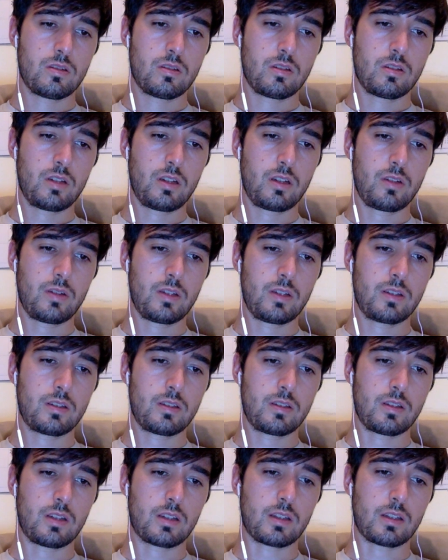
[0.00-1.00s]
How do I
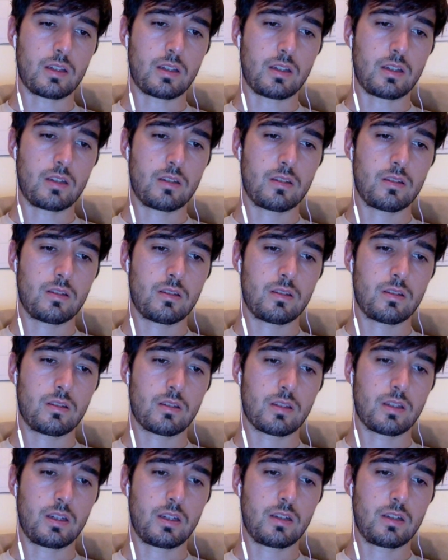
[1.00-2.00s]
select that? Like
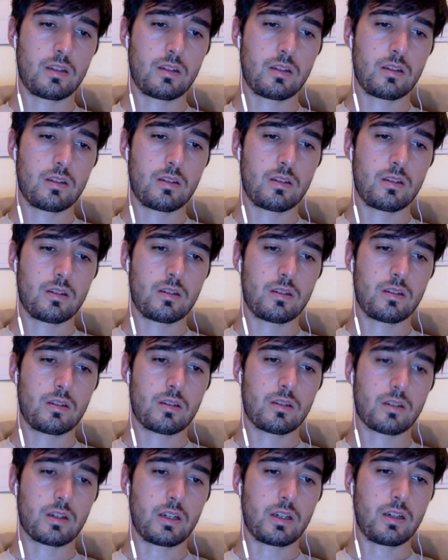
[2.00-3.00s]
that?
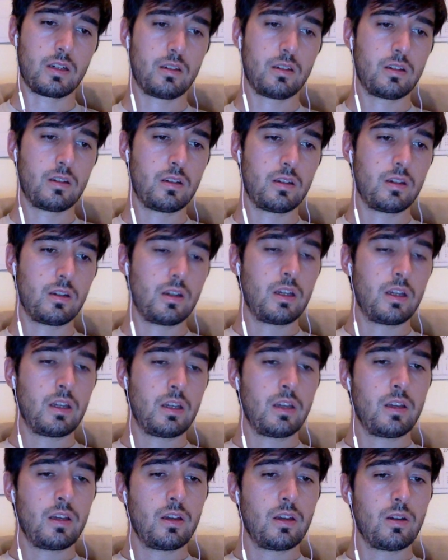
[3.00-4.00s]
Okay.
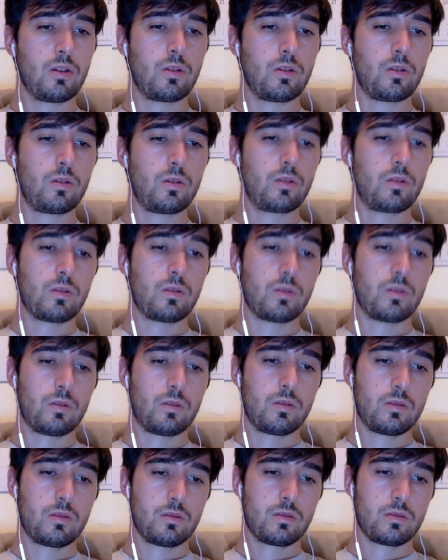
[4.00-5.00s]
Ooh.
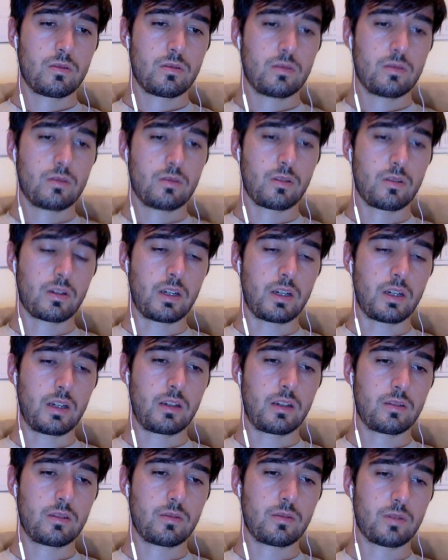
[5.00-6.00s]
Okay.
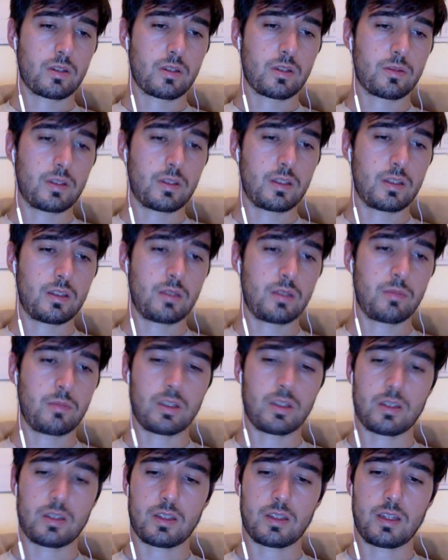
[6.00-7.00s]
Works with the
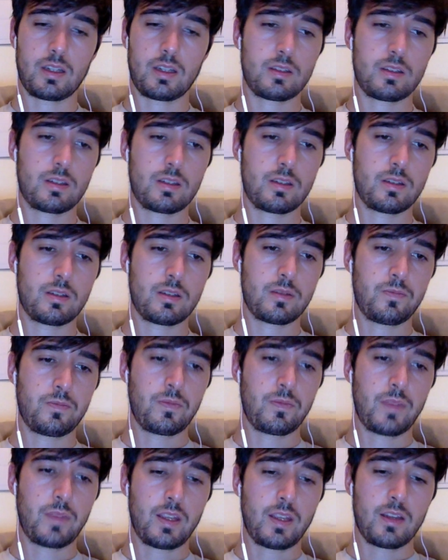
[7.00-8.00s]
simplest case.
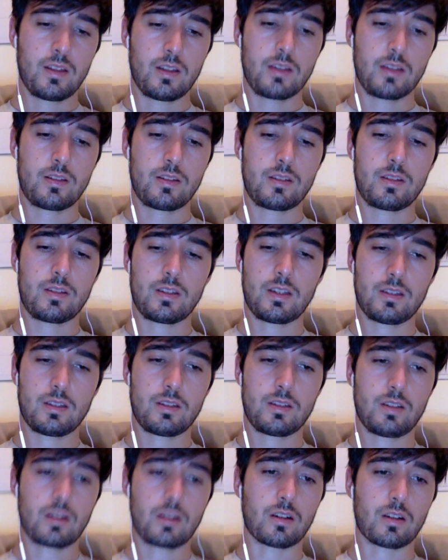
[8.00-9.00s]
Let's test
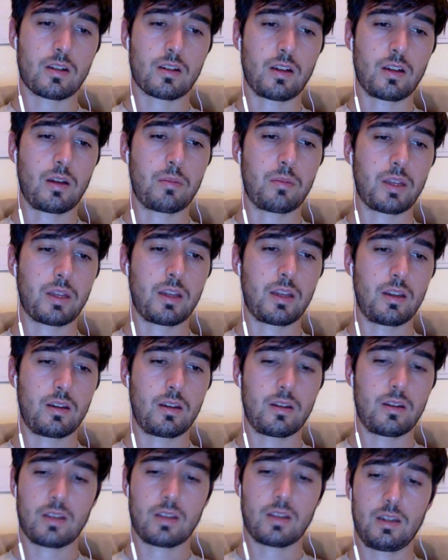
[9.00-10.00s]
our
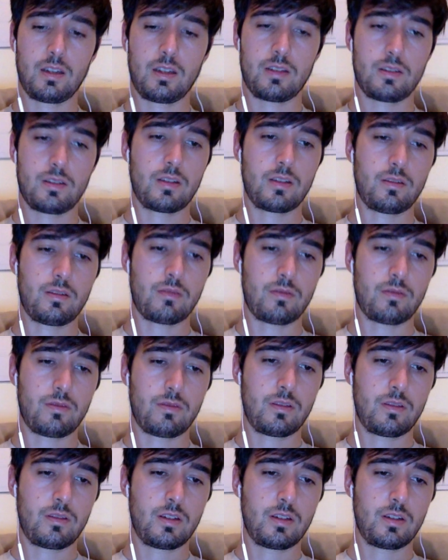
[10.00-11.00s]
complicated case of
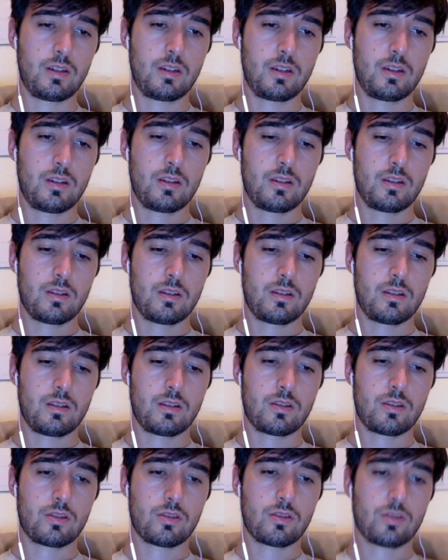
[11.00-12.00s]
the
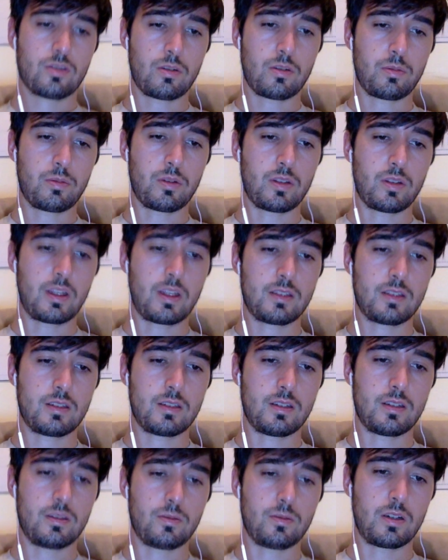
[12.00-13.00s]
triple
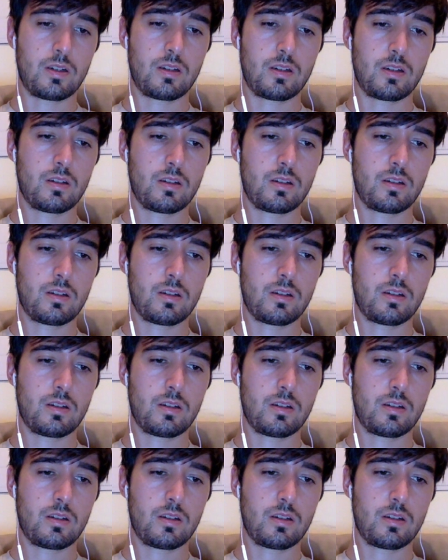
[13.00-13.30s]
nested one.